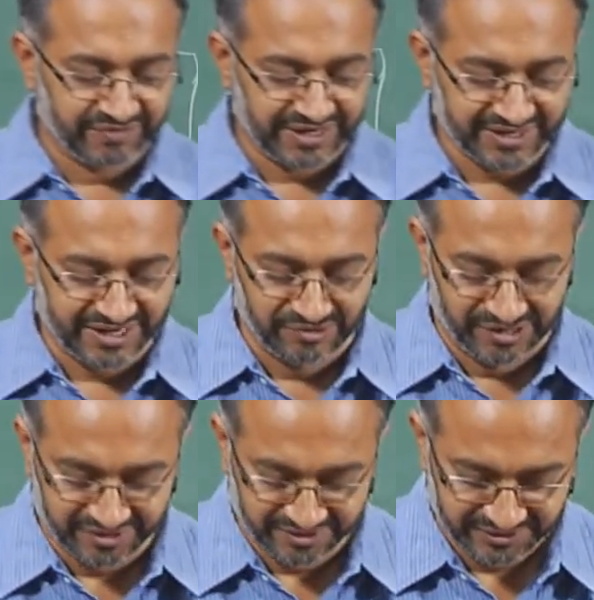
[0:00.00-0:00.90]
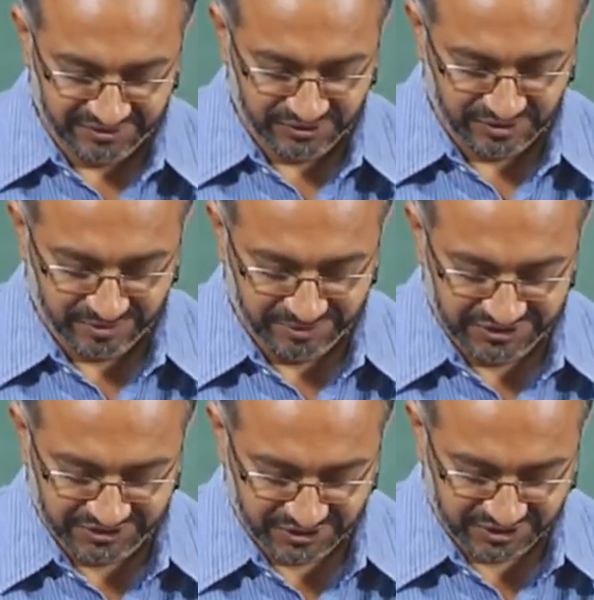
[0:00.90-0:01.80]
fact annular. So let me
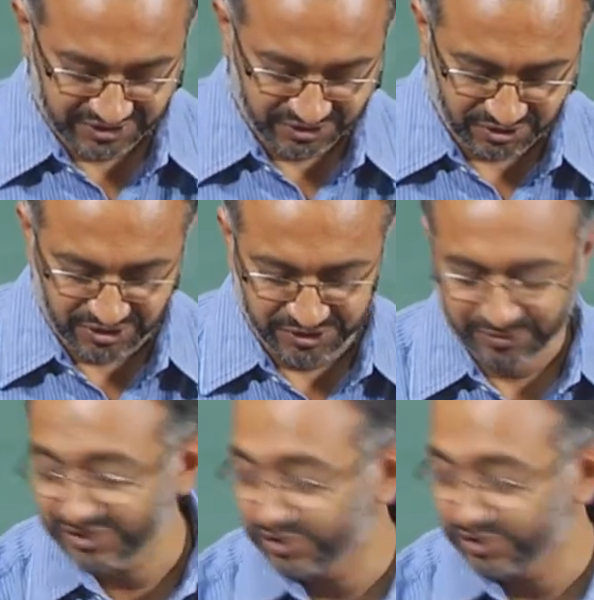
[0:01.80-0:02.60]
just draw a quick